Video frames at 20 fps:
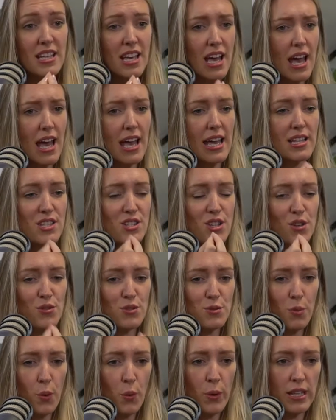Yeah, it's
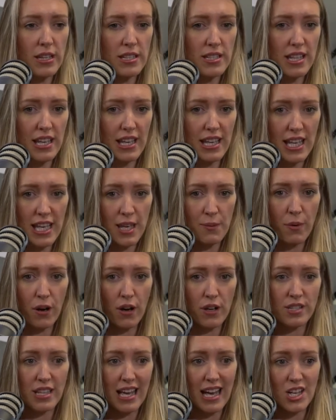those points that keep
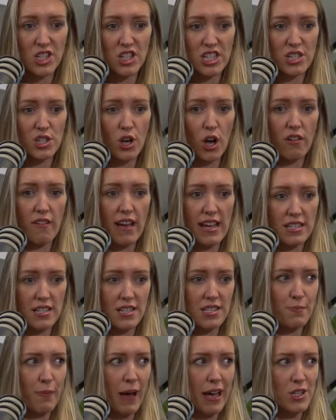us, they actually direct
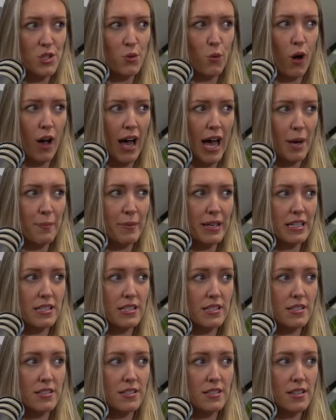us back to our
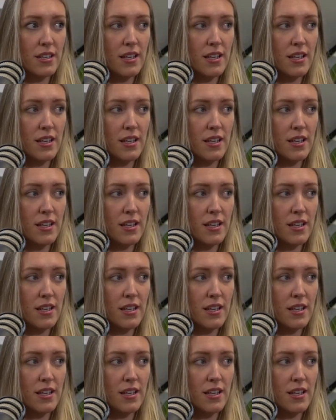habits.